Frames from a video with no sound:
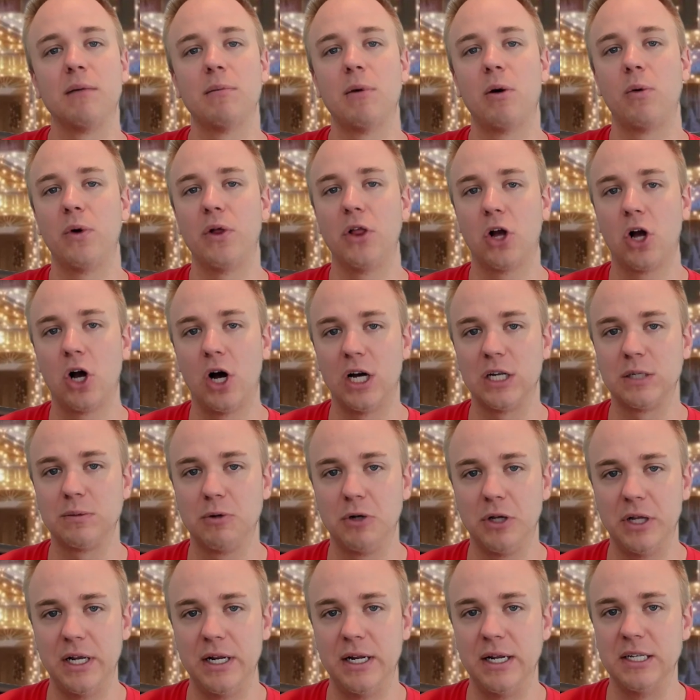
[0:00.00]
think about where the cost
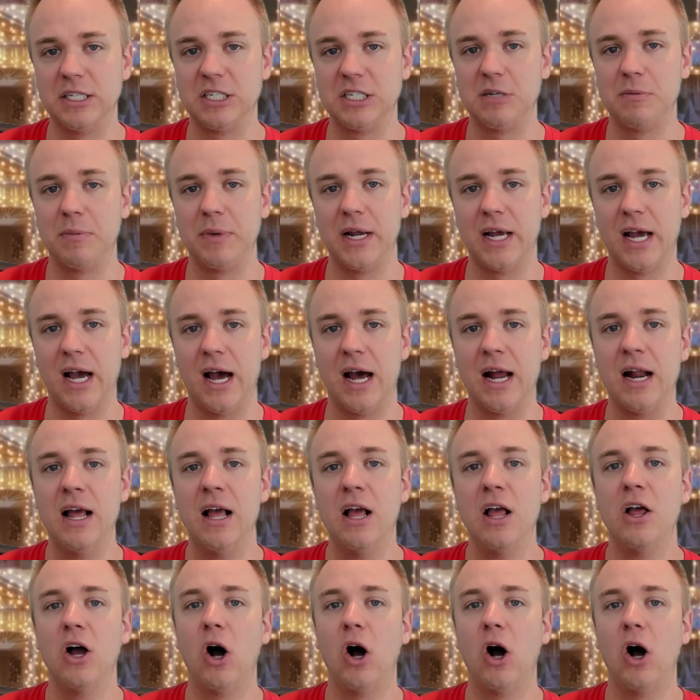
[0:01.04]
per lead needs to be at.